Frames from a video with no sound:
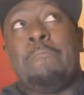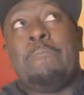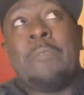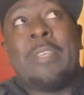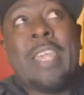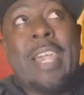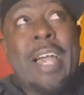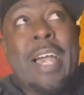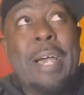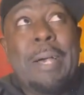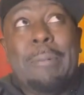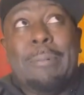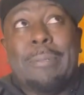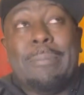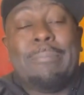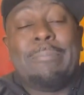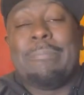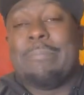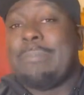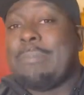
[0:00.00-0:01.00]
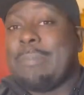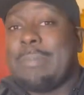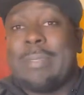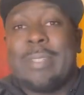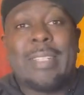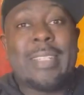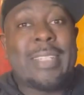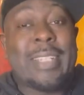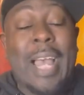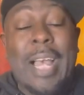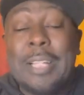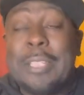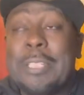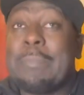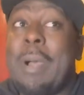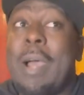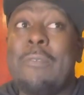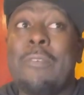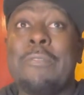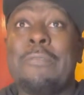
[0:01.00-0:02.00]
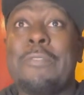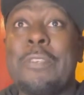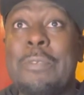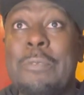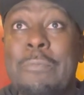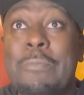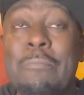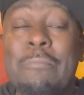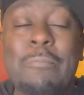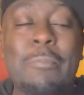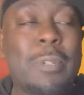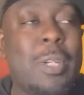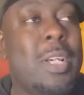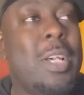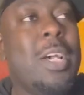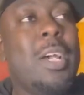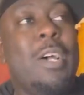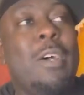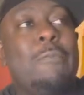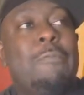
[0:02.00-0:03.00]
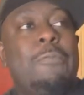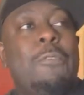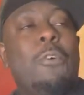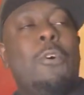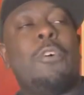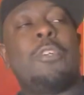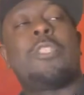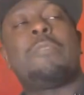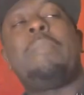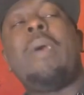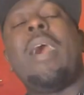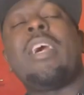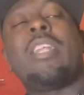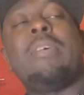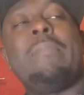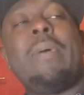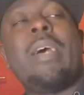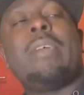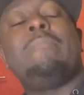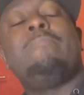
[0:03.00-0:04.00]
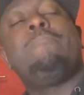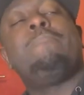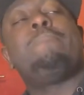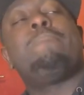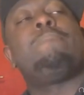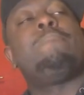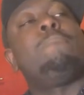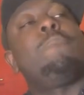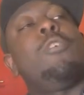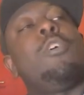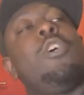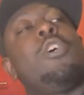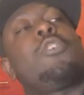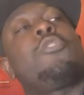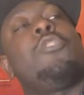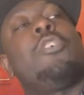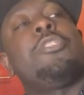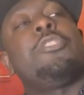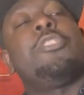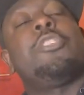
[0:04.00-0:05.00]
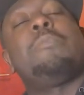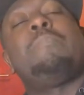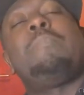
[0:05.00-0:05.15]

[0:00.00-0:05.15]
yeah, that's my review for Spider-Man Across the